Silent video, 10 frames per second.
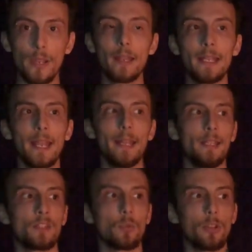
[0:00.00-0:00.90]
we're going to get
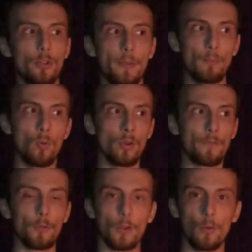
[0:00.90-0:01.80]
into a little bit more
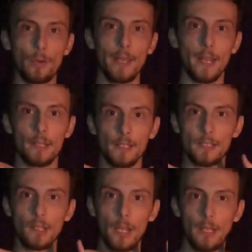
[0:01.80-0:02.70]
of the recording and a
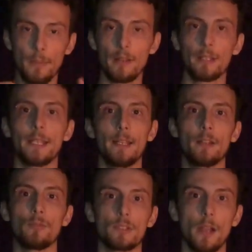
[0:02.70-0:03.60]
slightly bit of the
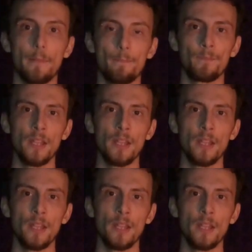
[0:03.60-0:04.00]
technical side.